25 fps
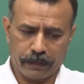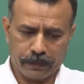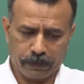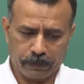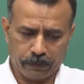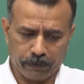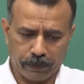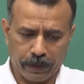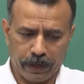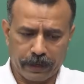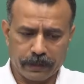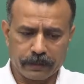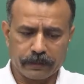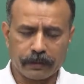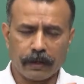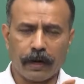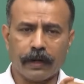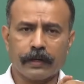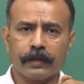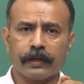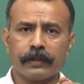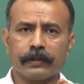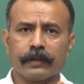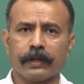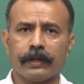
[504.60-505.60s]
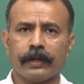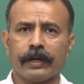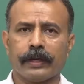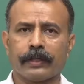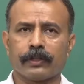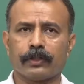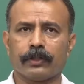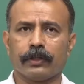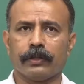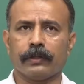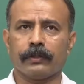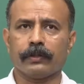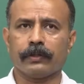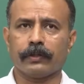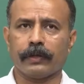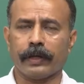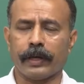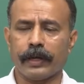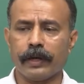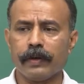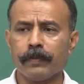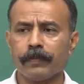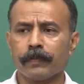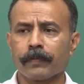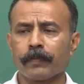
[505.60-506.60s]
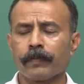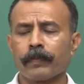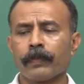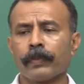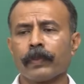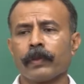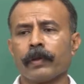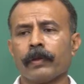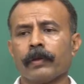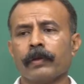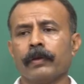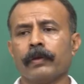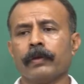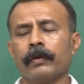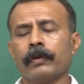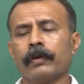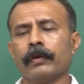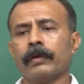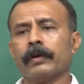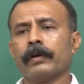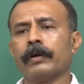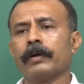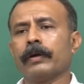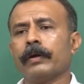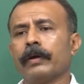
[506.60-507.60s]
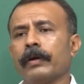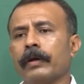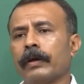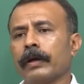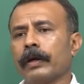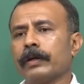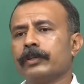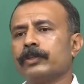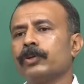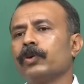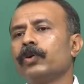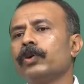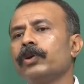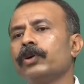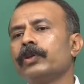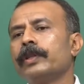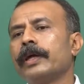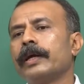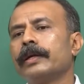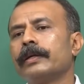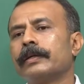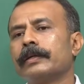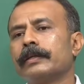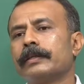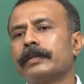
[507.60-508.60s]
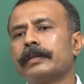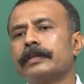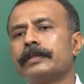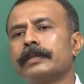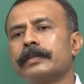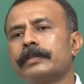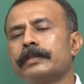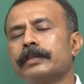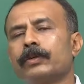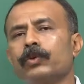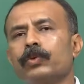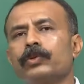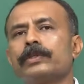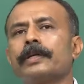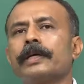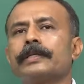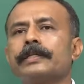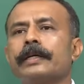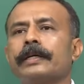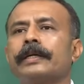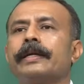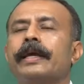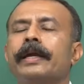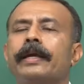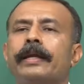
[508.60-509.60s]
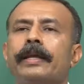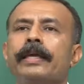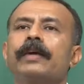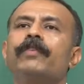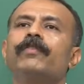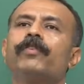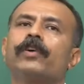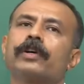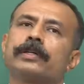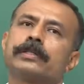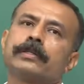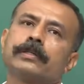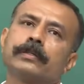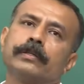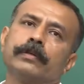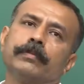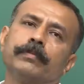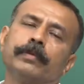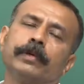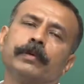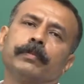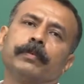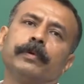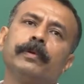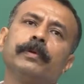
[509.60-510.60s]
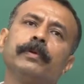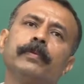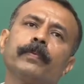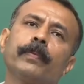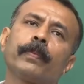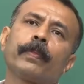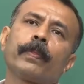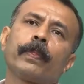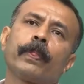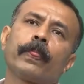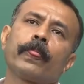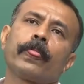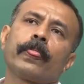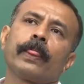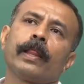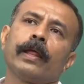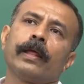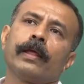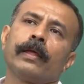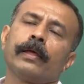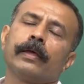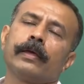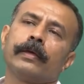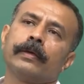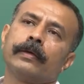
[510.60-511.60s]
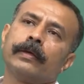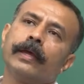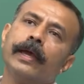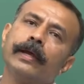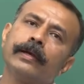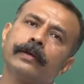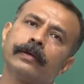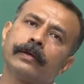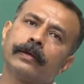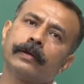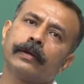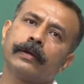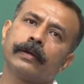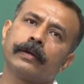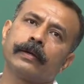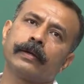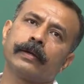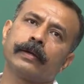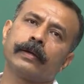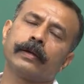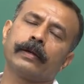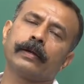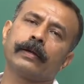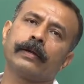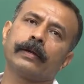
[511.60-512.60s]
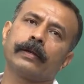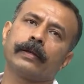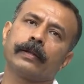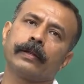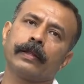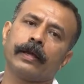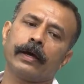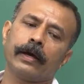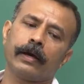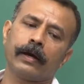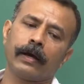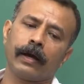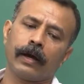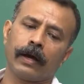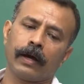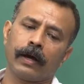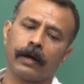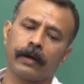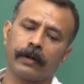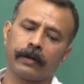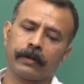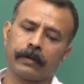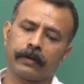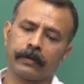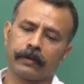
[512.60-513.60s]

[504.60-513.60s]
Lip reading: when I started the lecture today, I told you that this is used as a technique for certain people, yet there are